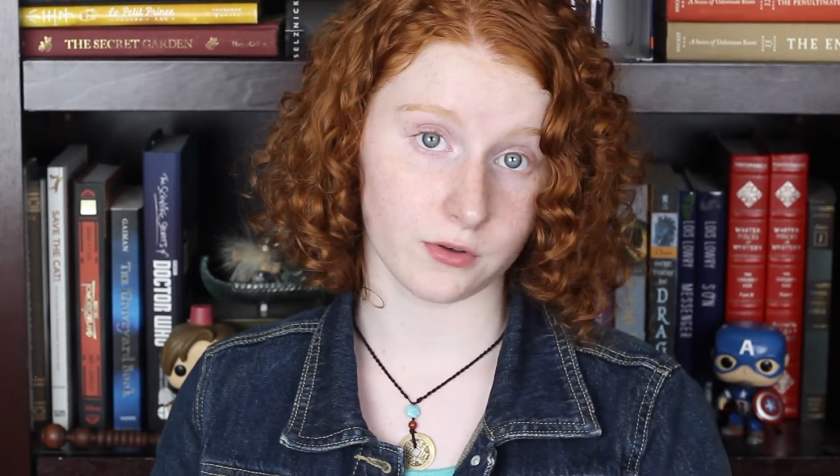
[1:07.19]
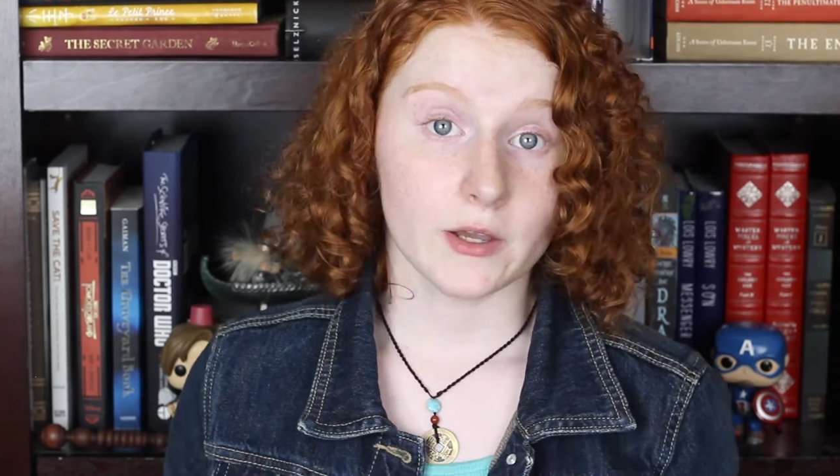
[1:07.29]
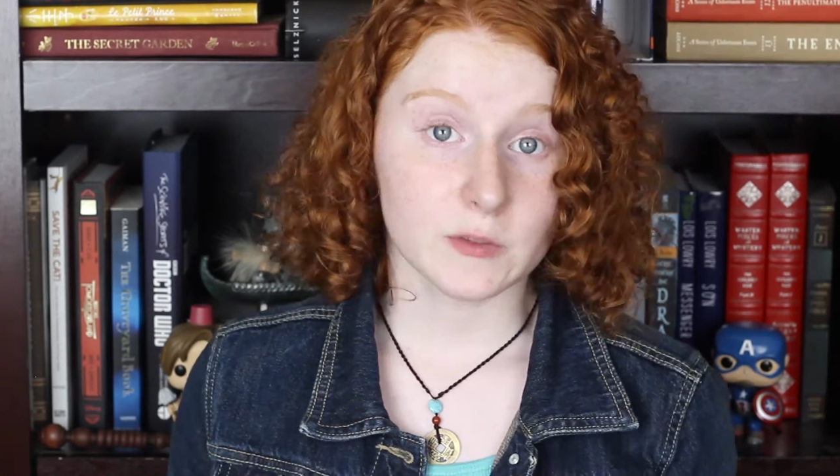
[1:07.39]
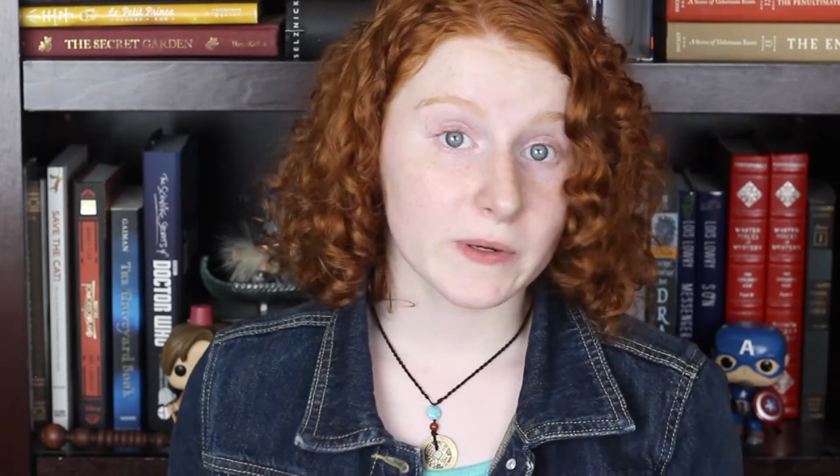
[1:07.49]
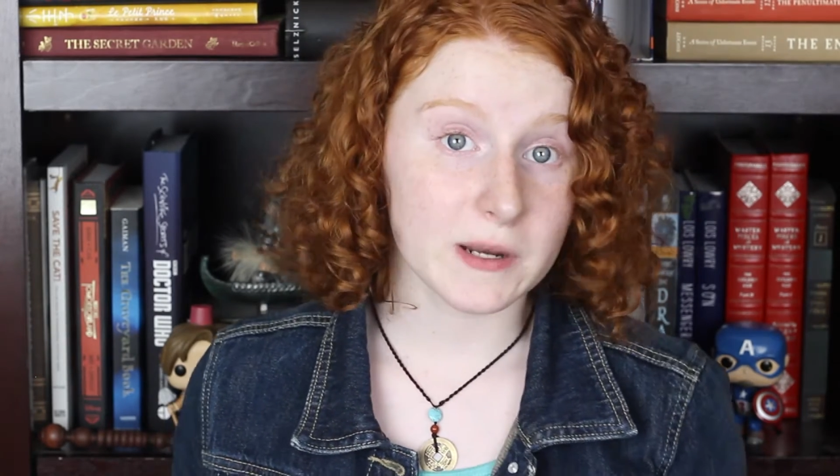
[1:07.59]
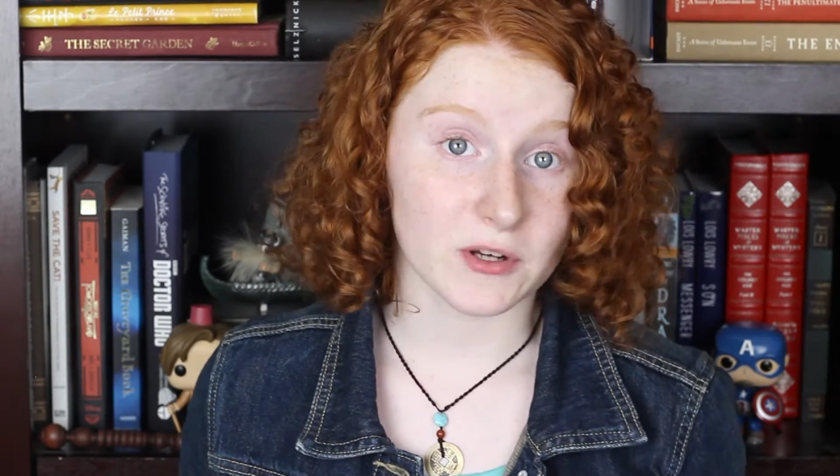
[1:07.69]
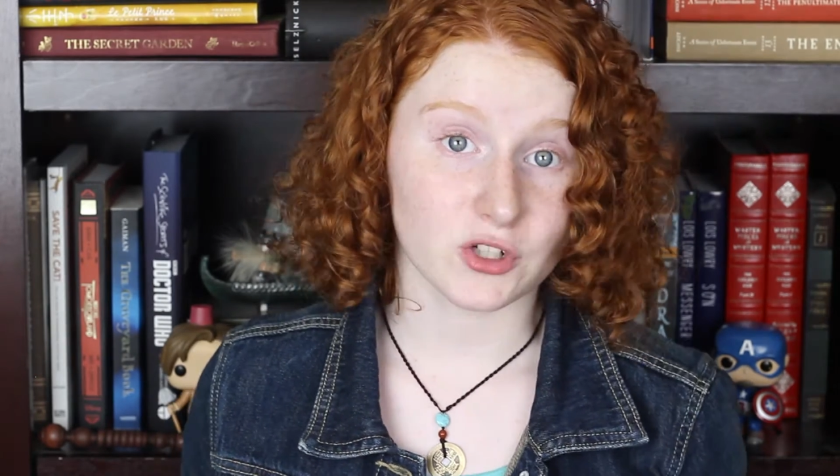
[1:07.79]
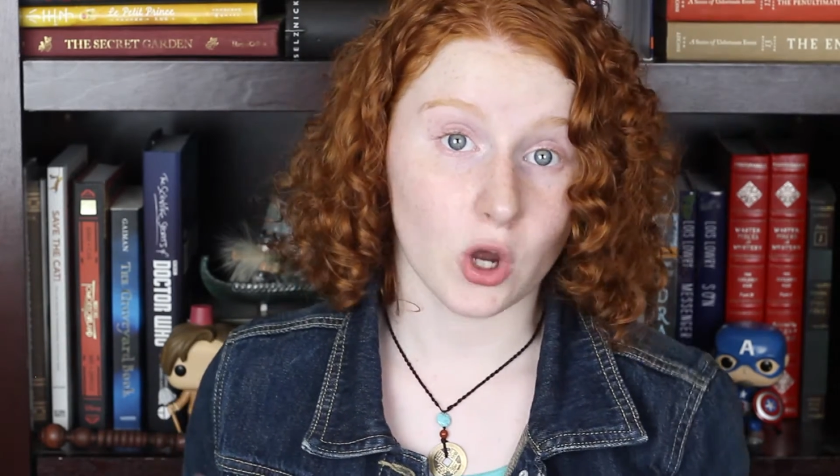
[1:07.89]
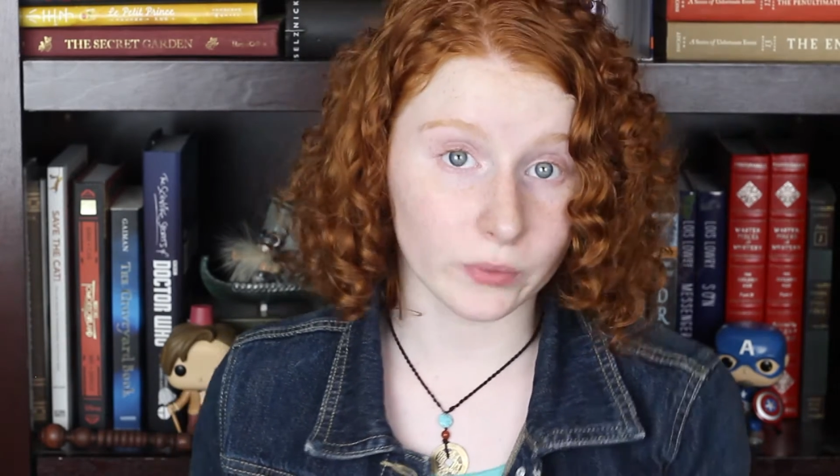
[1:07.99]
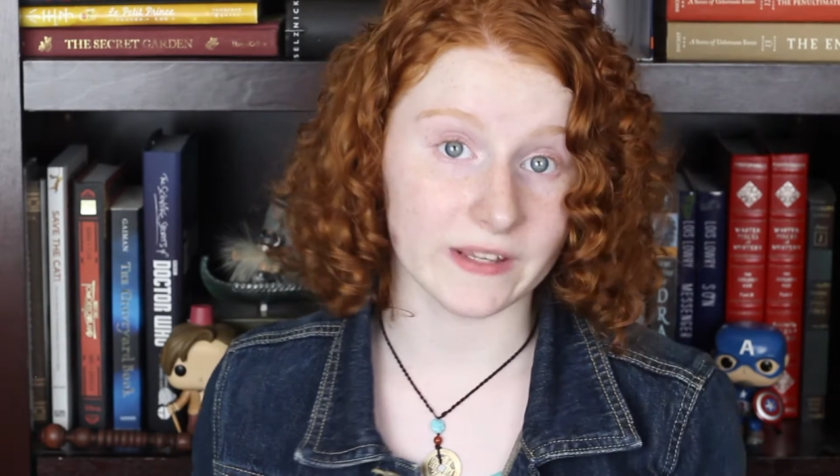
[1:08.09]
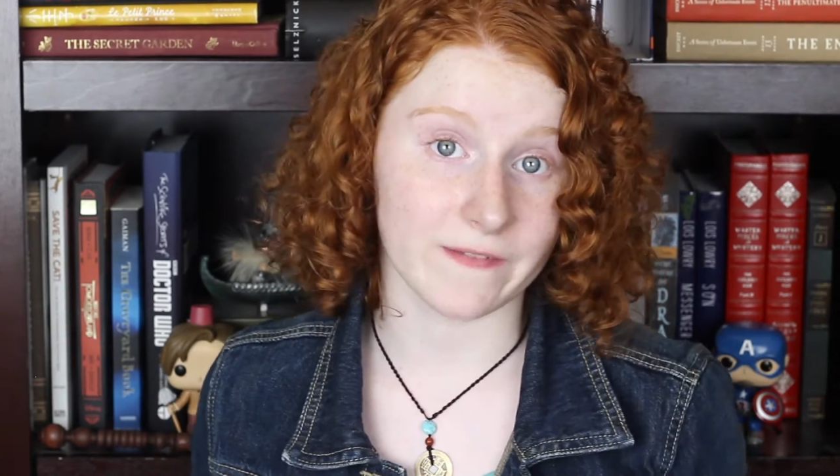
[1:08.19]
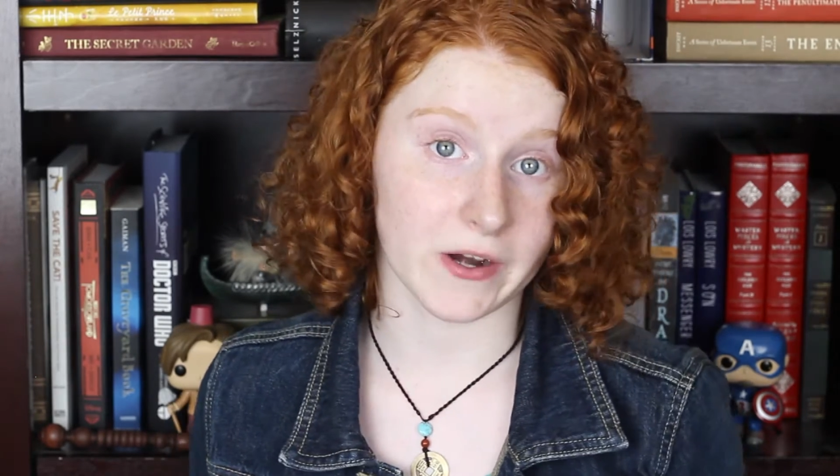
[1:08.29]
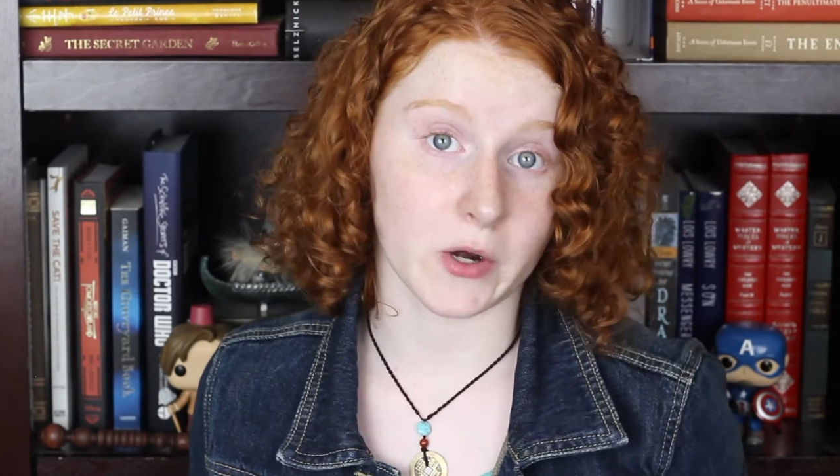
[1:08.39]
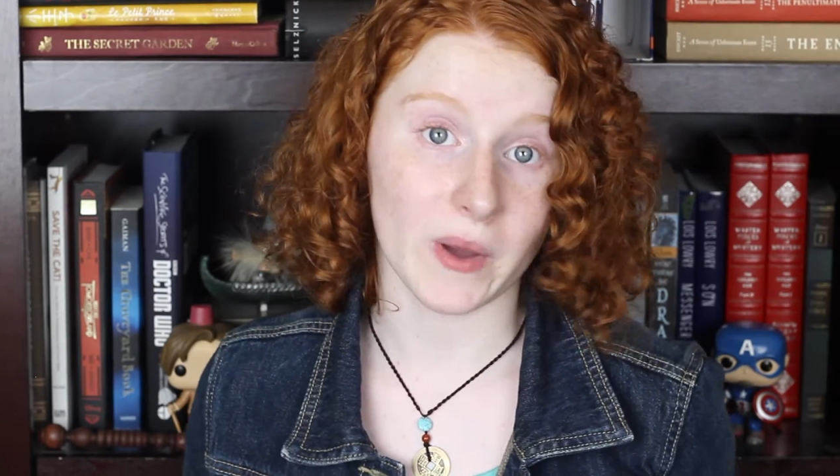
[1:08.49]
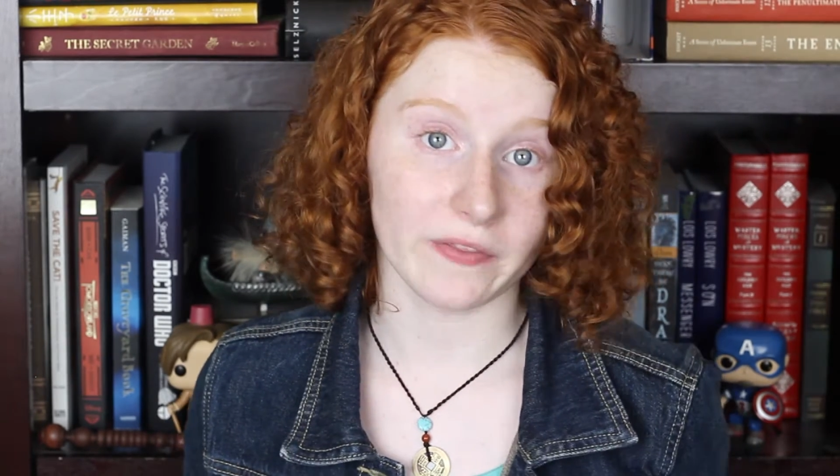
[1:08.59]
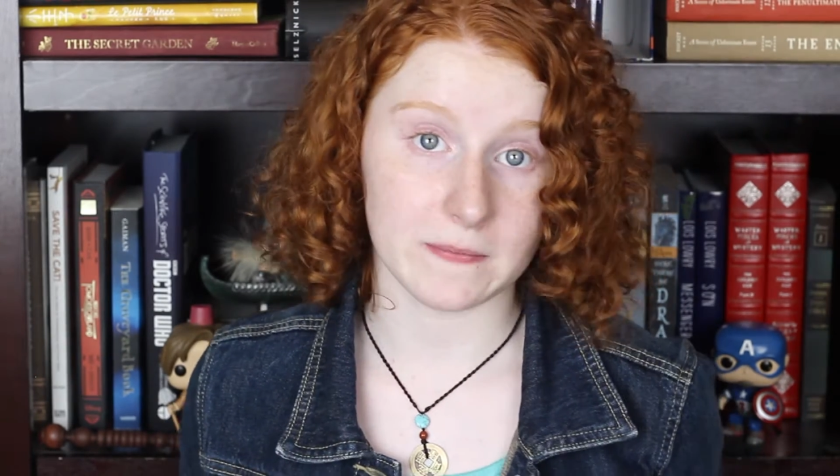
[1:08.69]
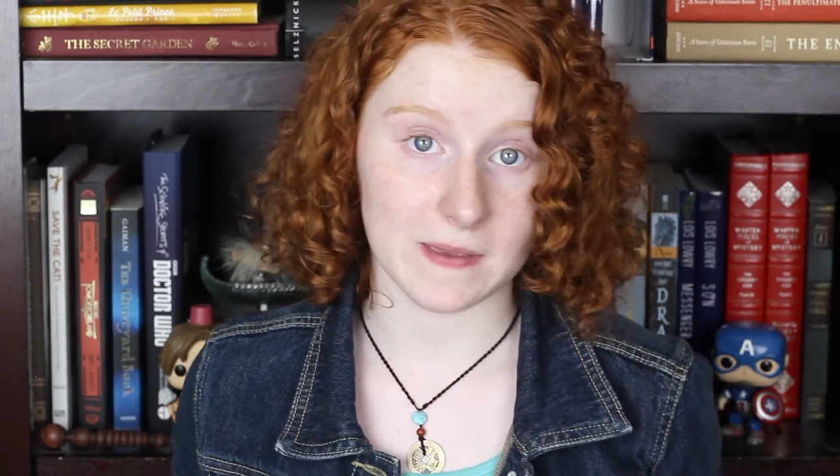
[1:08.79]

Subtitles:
It was pretty much only very wealthy